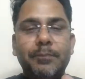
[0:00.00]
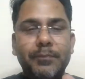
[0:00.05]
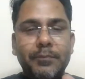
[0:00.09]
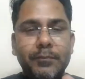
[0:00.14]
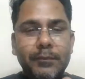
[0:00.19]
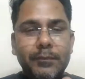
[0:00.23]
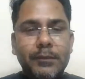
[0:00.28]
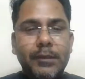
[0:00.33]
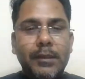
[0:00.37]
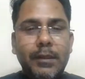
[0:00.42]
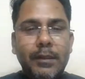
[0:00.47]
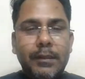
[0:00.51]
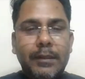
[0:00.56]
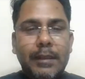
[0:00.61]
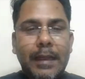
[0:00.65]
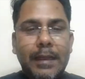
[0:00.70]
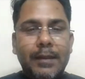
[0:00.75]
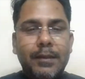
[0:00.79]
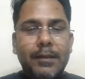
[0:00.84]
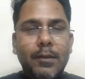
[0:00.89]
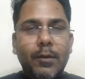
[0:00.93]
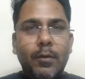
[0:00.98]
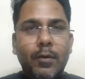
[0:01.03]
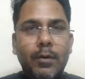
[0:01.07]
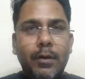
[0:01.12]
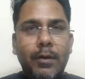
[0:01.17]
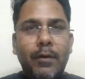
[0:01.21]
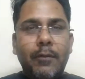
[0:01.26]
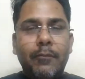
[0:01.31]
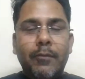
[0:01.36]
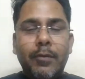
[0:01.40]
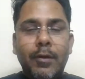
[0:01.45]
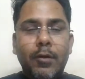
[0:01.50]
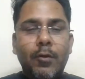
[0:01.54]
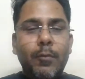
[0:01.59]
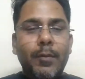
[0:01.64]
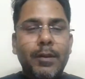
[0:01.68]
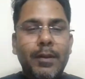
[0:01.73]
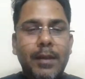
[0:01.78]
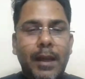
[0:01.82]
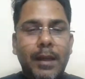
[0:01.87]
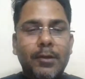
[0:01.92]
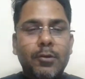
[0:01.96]
we
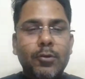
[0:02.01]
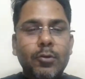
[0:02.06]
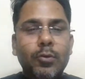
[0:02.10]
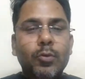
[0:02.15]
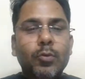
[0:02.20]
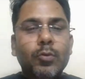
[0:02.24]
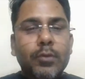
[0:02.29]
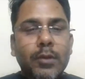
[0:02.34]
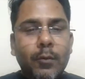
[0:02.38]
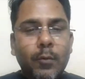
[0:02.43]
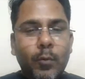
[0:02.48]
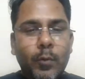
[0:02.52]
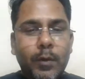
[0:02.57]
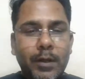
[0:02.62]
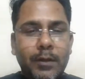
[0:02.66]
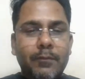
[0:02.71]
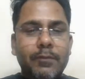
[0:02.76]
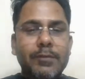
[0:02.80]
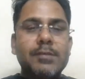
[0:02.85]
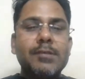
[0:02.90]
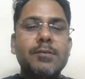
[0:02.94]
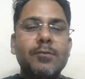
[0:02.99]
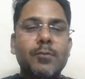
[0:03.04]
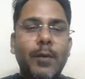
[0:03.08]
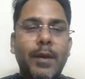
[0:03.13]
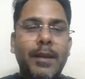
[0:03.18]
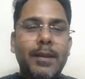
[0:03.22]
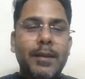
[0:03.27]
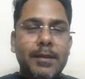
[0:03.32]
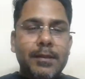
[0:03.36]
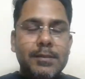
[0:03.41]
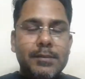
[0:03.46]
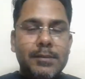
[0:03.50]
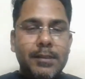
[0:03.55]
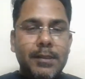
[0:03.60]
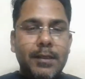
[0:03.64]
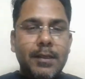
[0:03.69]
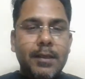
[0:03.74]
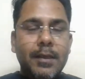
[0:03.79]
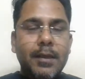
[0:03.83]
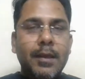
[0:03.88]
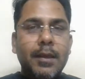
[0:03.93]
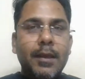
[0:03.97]
always like to do the work which is very easy,
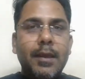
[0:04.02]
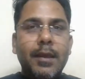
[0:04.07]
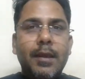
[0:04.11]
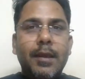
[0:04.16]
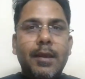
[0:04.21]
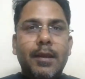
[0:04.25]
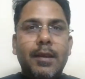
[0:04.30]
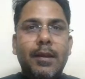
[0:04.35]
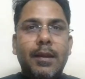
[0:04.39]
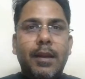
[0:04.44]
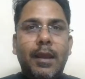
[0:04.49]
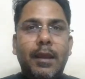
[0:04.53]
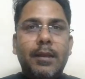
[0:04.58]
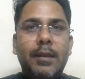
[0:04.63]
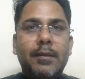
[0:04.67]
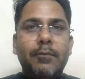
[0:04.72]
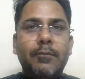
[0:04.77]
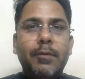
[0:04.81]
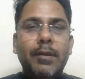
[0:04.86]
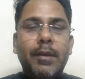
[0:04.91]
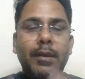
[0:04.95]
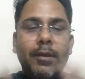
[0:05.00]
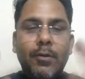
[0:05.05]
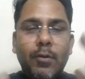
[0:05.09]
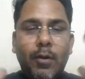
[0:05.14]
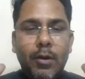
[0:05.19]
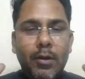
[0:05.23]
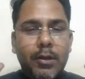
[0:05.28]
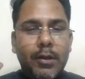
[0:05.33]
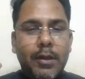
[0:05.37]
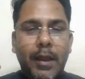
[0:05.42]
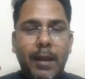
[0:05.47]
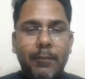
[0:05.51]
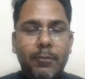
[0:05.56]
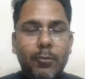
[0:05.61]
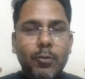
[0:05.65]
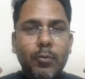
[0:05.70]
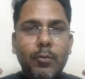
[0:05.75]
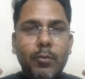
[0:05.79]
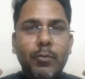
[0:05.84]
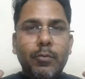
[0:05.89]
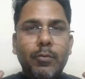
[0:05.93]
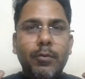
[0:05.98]
right? We don't have
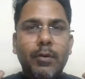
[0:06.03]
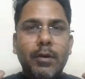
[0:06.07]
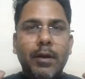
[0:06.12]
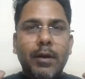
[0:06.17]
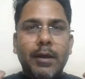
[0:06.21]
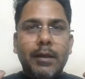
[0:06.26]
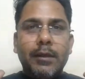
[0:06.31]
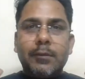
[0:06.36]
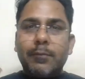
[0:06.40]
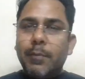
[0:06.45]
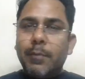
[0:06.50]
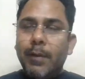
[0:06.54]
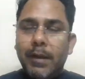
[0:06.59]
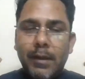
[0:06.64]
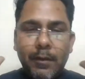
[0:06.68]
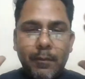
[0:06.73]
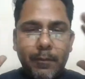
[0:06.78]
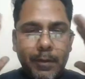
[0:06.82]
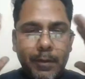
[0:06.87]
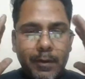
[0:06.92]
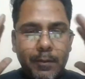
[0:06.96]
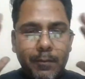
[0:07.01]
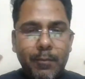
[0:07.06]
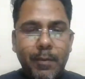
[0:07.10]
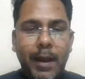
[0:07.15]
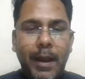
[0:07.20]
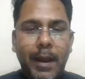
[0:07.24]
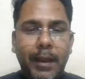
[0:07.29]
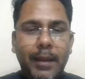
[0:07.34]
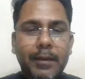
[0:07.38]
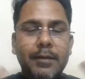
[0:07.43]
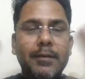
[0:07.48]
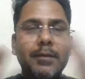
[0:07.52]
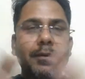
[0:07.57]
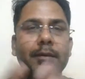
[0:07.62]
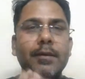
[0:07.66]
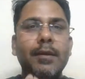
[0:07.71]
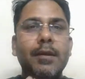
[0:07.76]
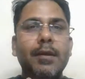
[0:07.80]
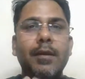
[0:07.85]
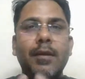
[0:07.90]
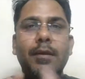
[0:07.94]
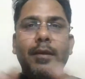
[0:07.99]
to spend our mind
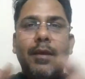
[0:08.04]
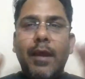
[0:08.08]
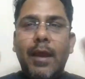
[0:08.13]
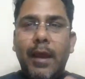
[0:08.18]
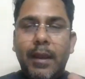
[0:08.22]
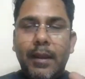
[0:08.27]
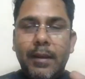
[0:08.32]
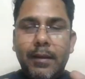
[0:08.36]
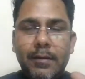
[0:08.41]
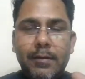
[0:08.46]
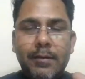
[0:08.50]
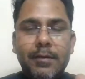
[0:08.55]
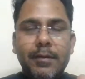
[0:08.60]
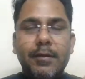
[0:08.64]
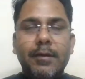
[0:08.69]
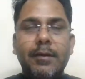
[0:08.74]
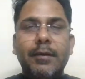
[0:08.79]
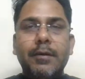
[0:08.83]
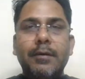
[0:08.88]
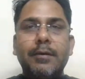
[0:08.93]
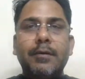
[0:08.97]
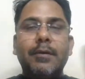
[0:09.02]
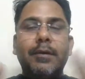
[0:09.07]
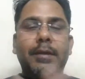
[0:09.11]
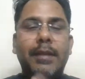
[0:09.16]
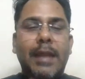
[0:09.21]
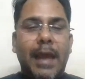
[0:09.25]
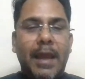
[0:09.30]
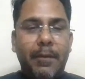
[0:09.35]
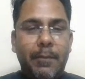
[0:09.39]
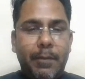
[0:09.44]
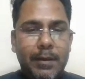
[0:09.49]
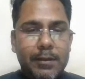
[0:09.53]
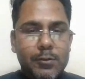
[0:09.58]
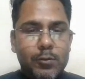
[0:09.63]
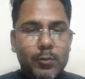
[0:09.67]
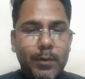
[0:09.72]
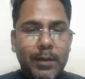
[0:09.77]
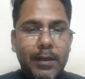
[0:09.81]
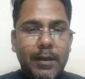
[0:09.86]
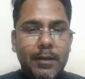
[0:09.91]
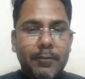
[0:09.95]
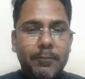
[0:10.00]
and time as
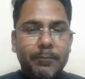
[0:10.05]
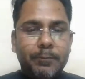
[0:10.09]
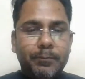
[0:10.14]
well.